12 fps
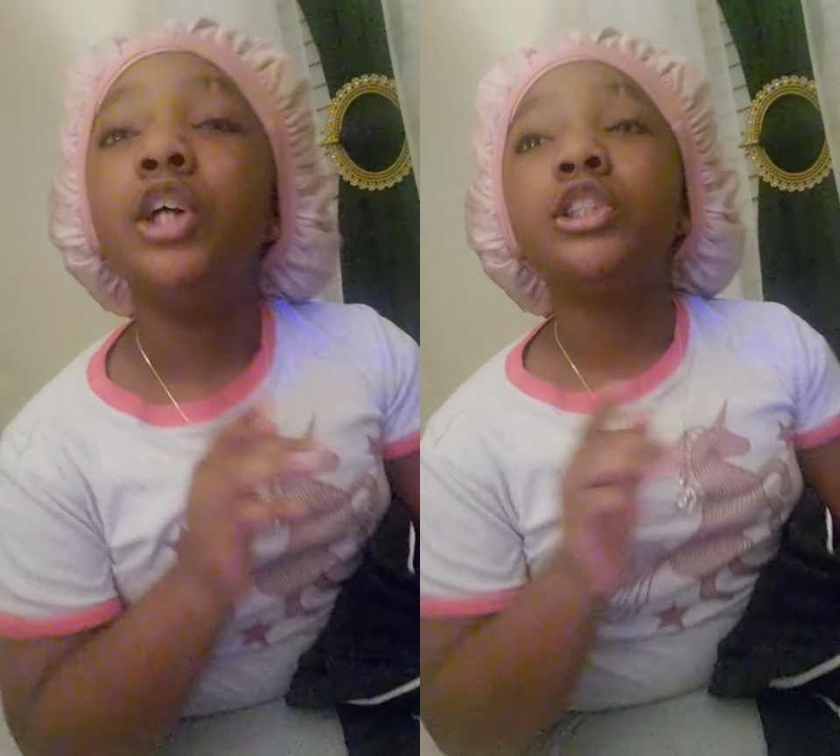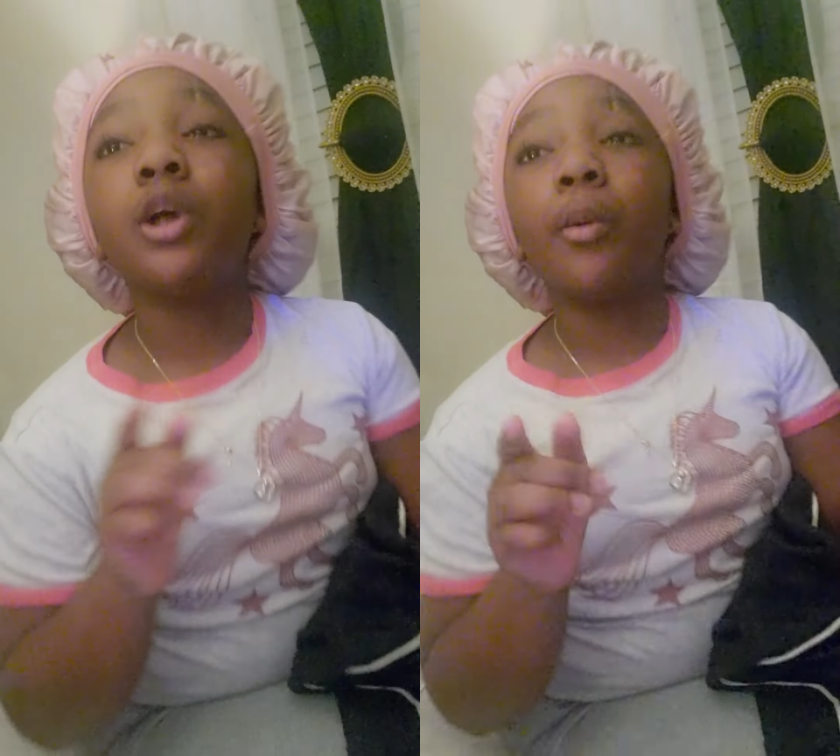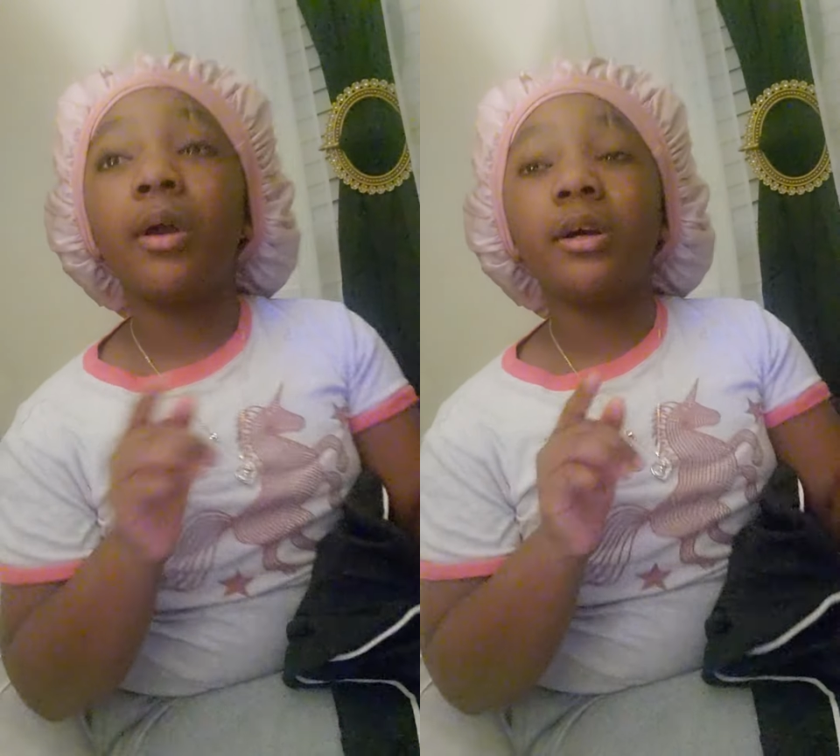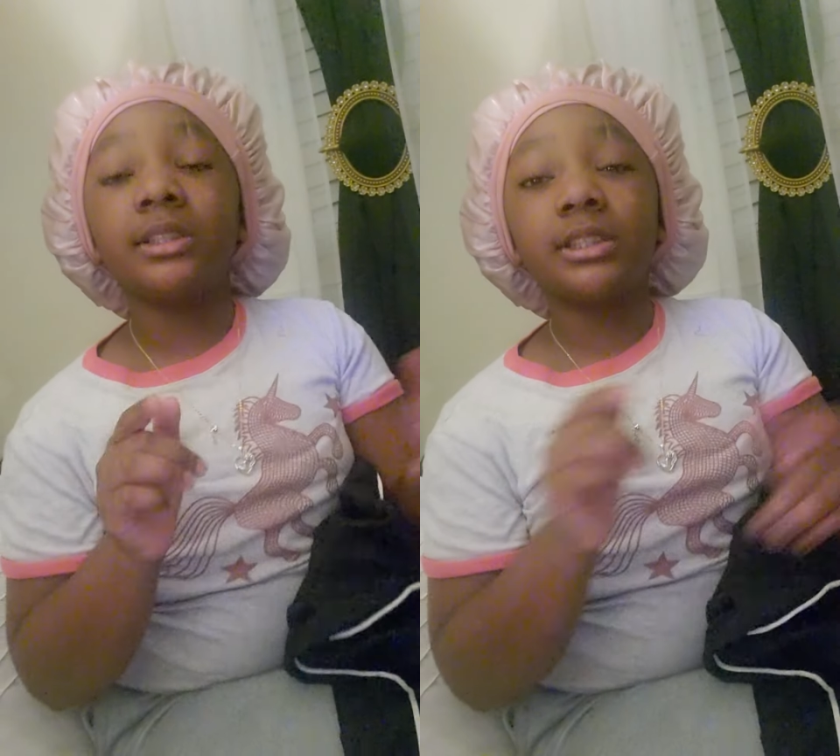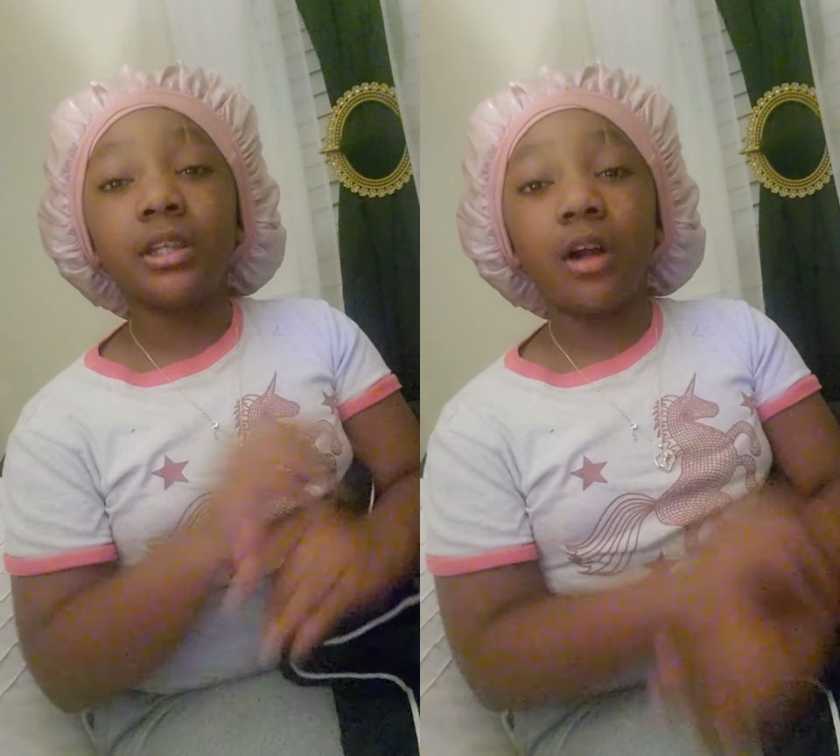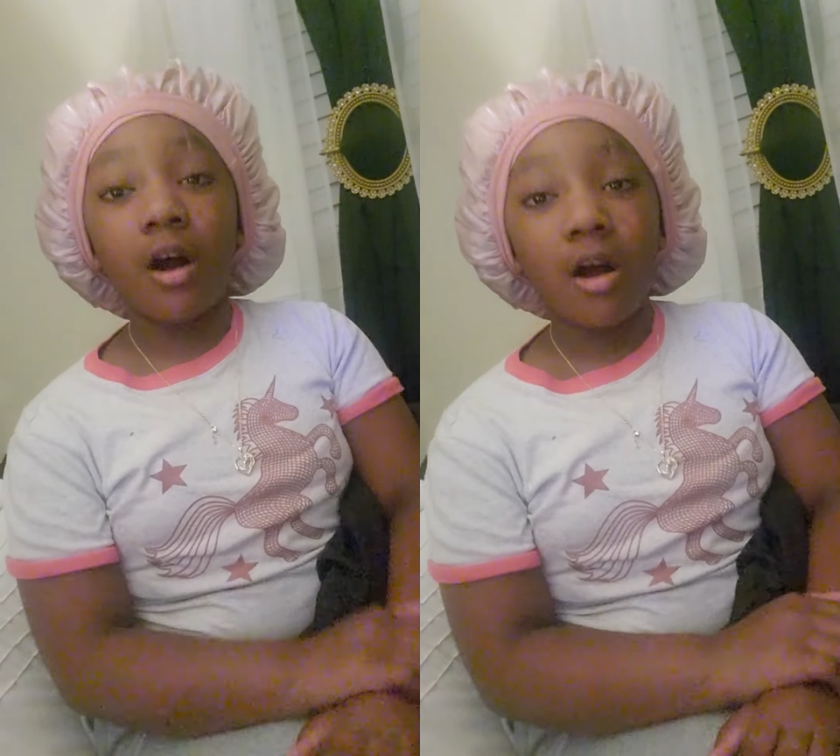So we will
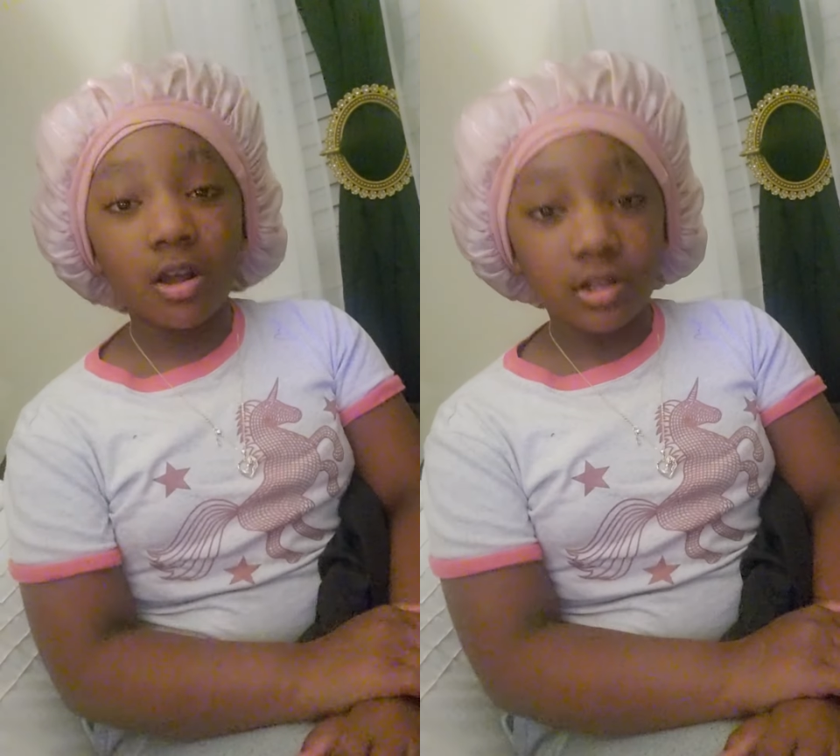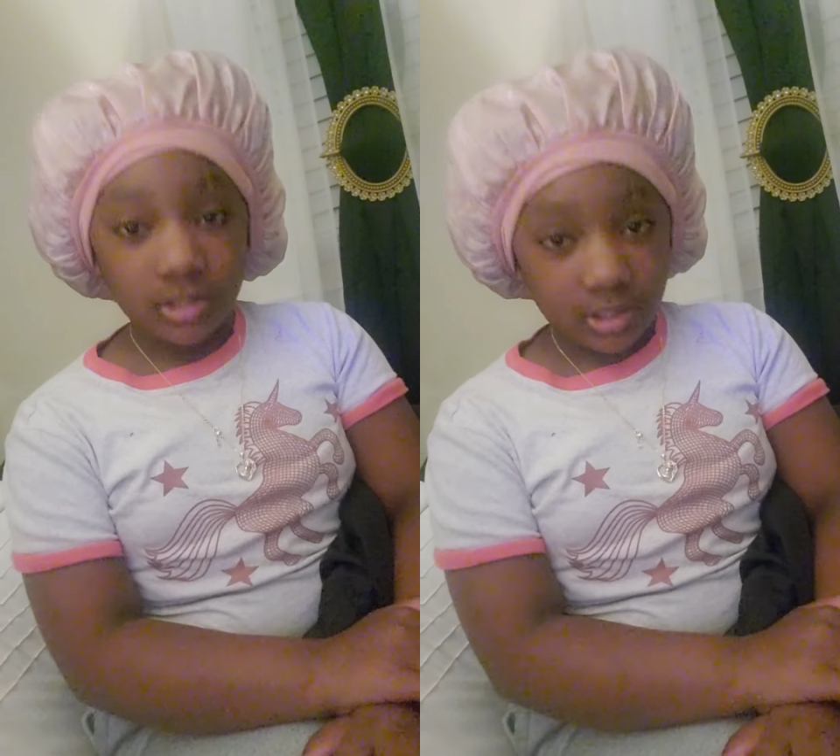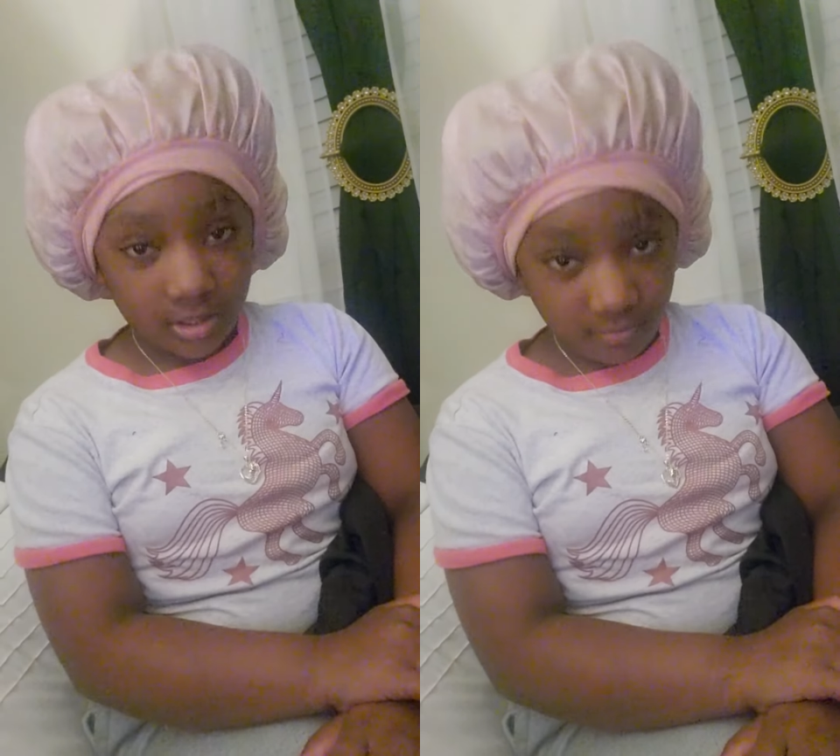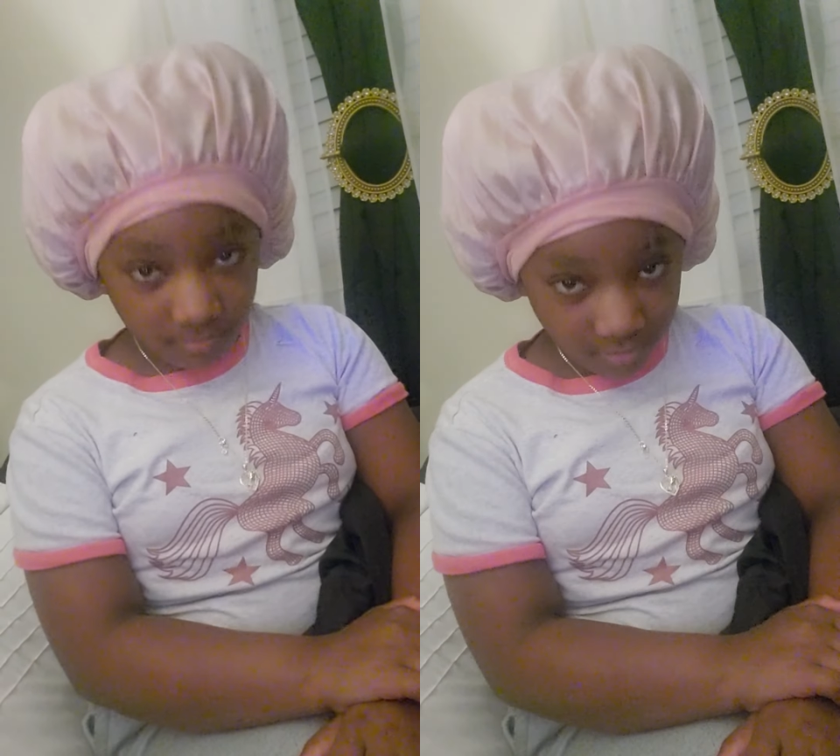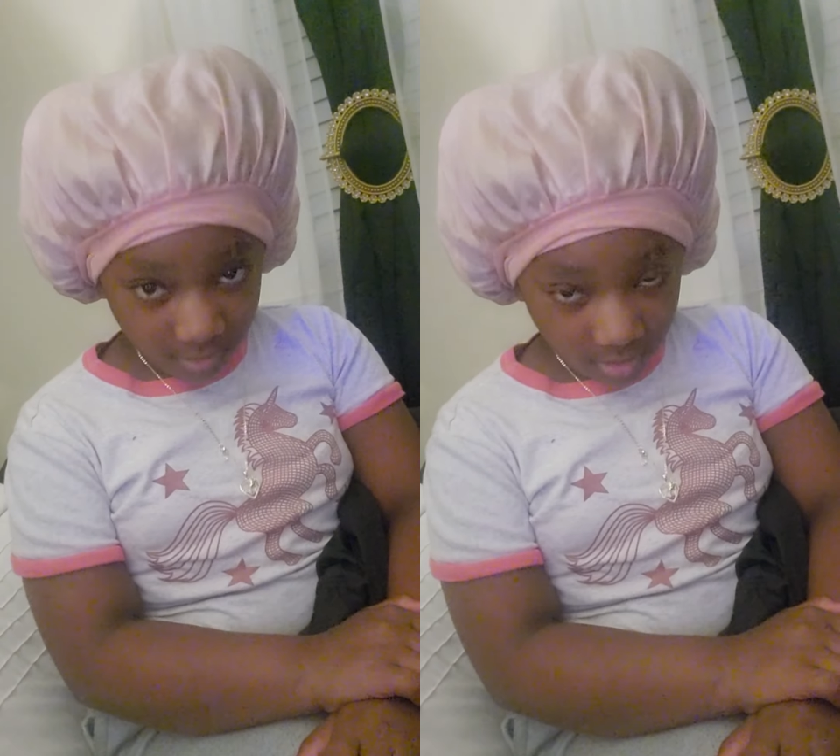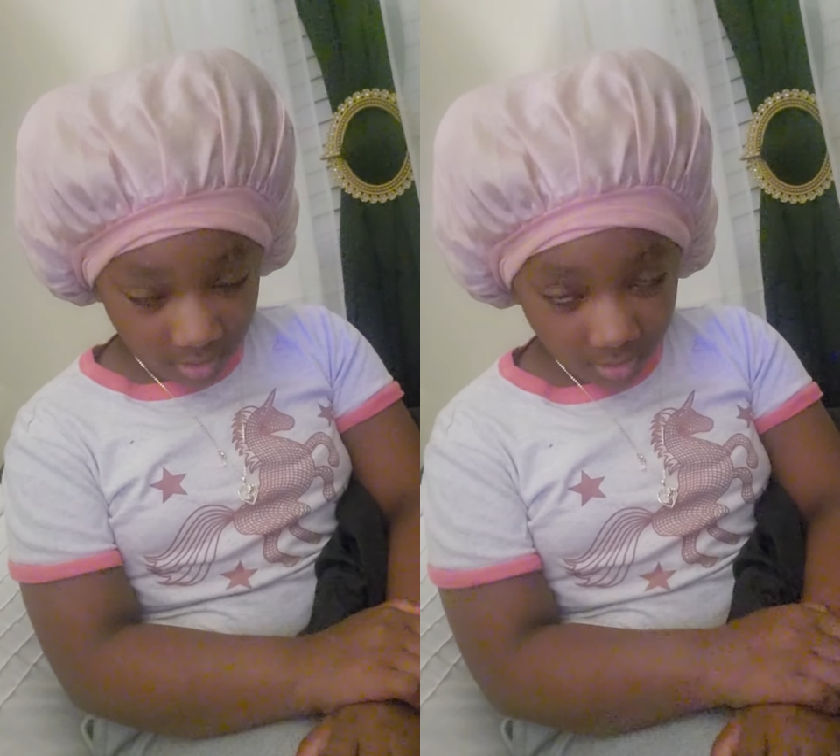see y'all
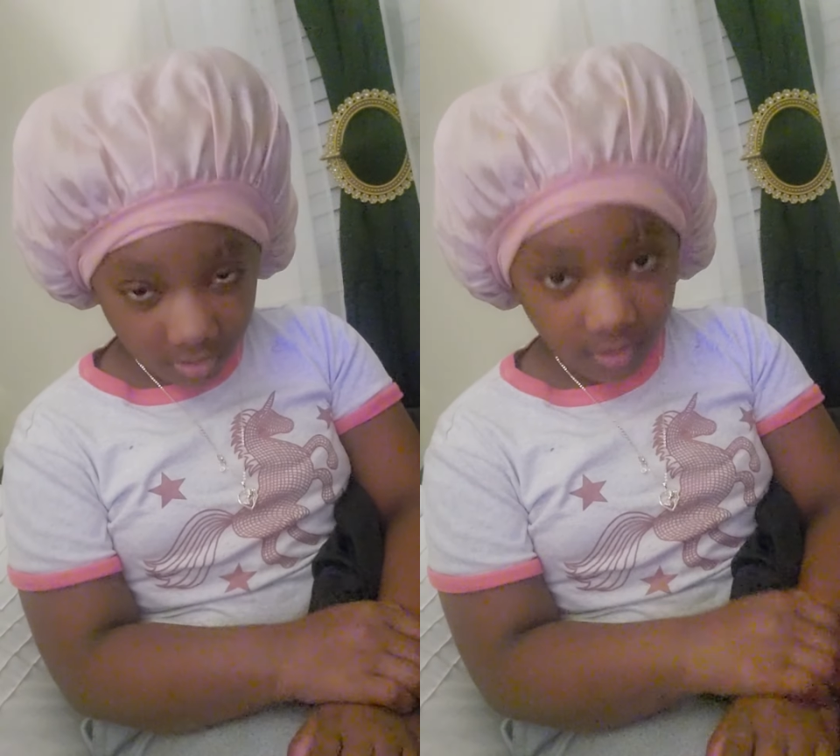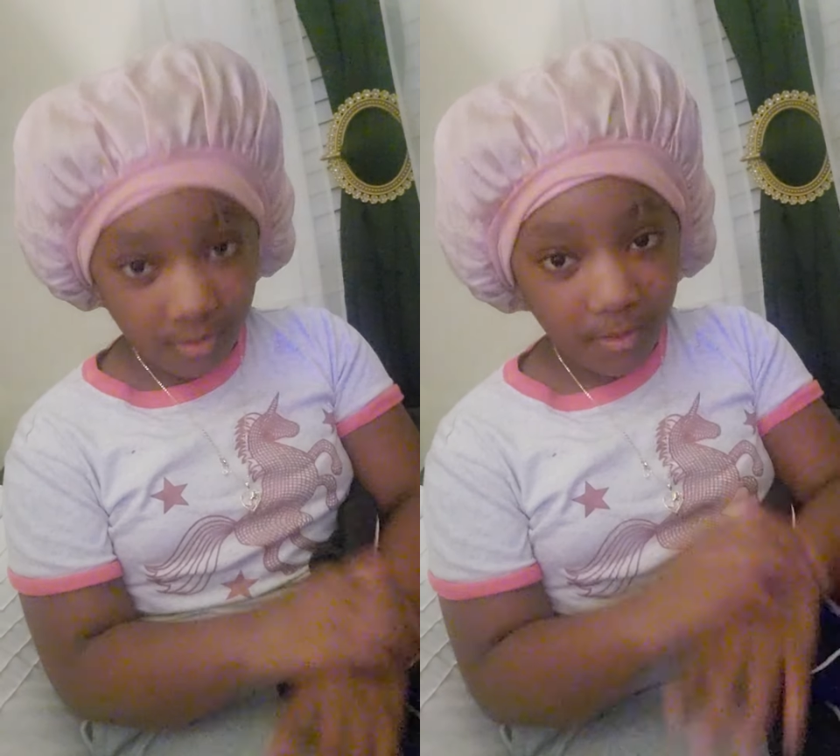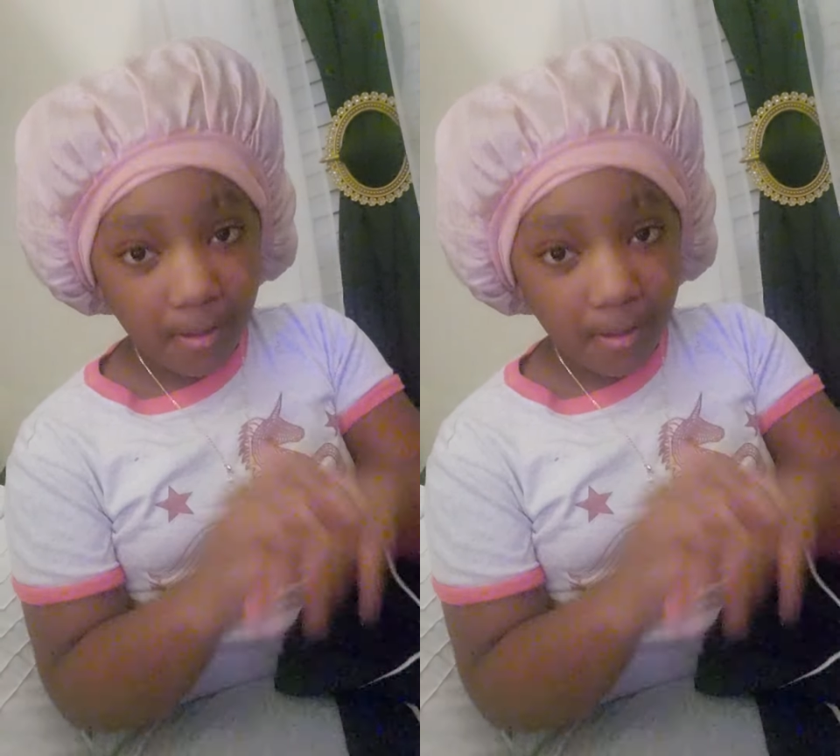tomorrow.